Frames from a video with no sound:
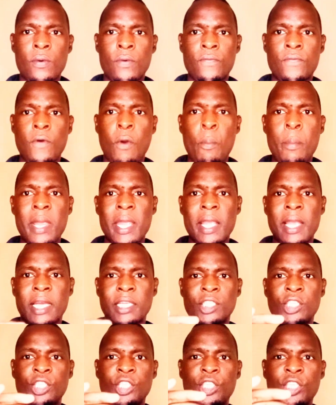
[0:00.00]
forming a
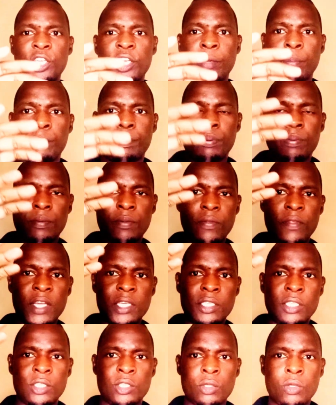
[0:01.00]
shape
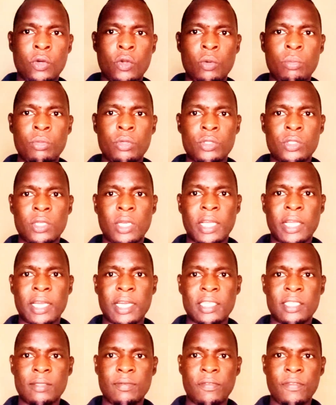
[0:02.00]
that is almost
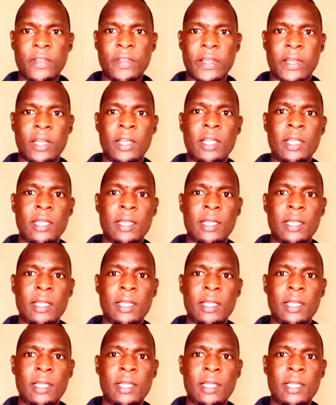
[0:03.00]
like a sphere,